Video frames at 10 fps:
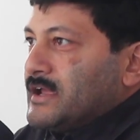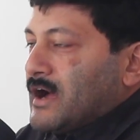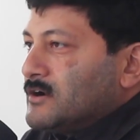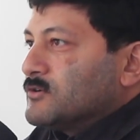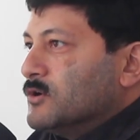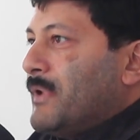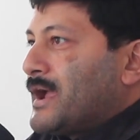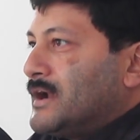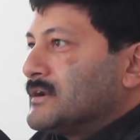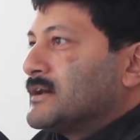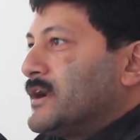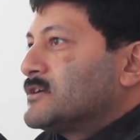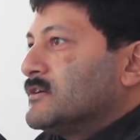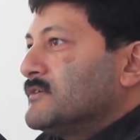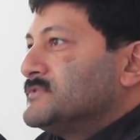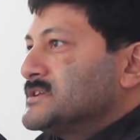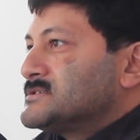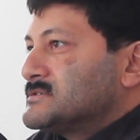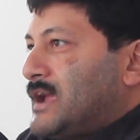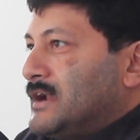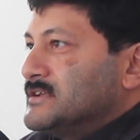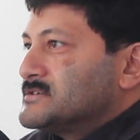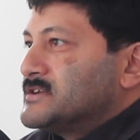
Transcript: really can't go back and correct all of this at